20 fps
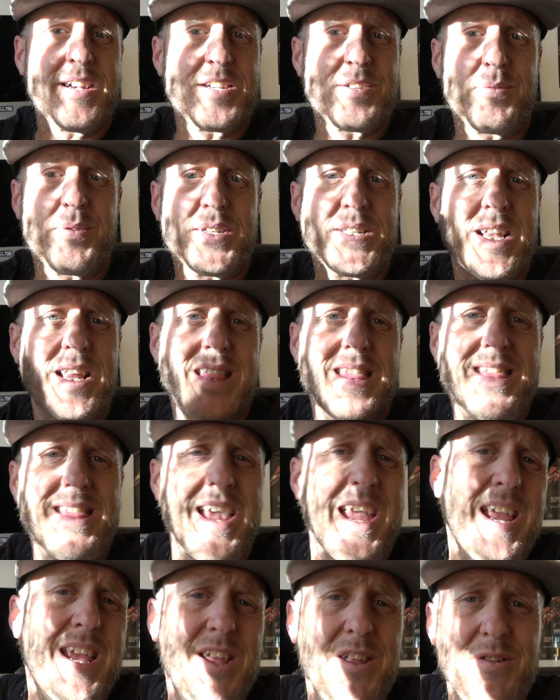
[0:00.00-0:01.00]
I just want to say
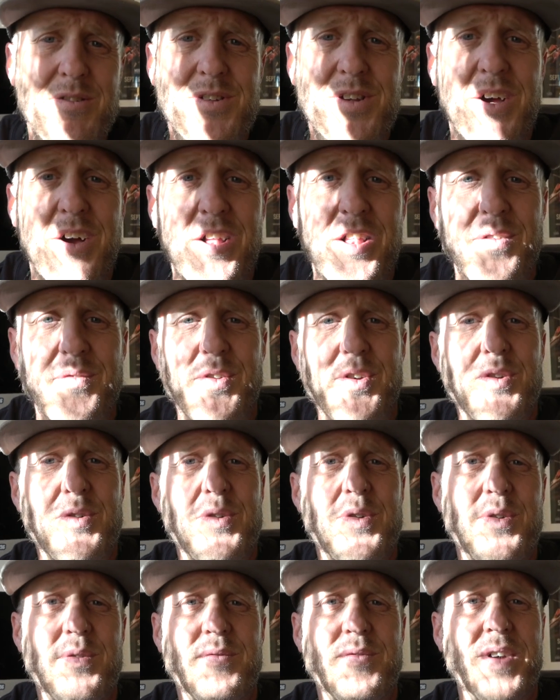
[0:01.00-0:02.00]
thank you to all of
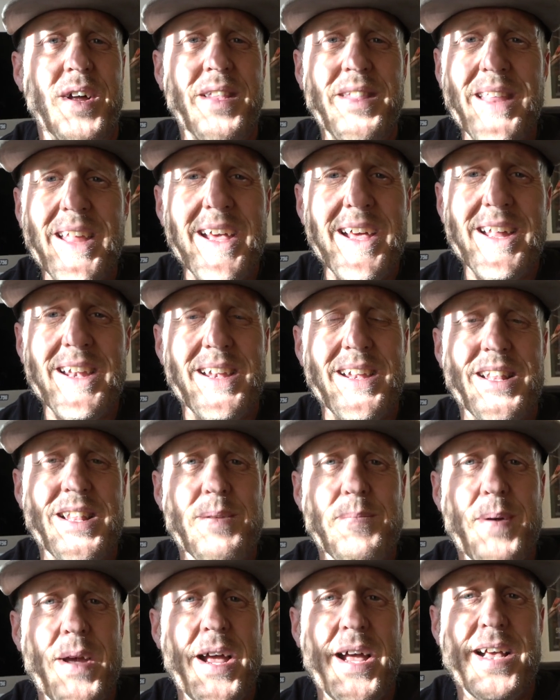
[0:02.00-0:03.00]
you who've done that in
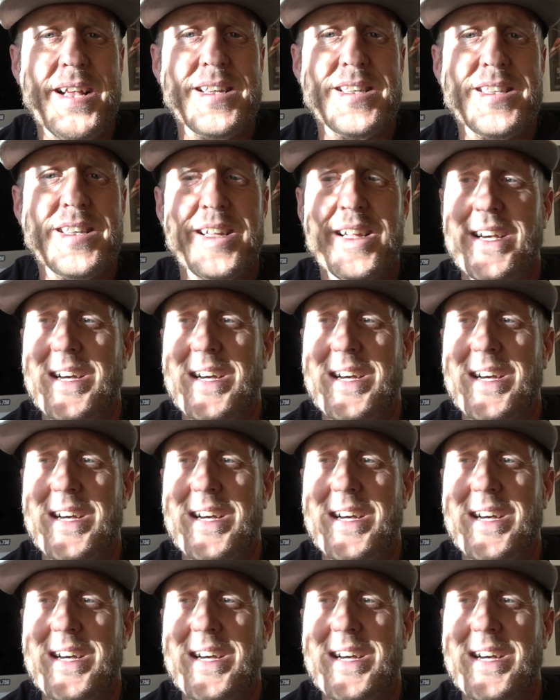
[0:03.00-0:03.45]
the past.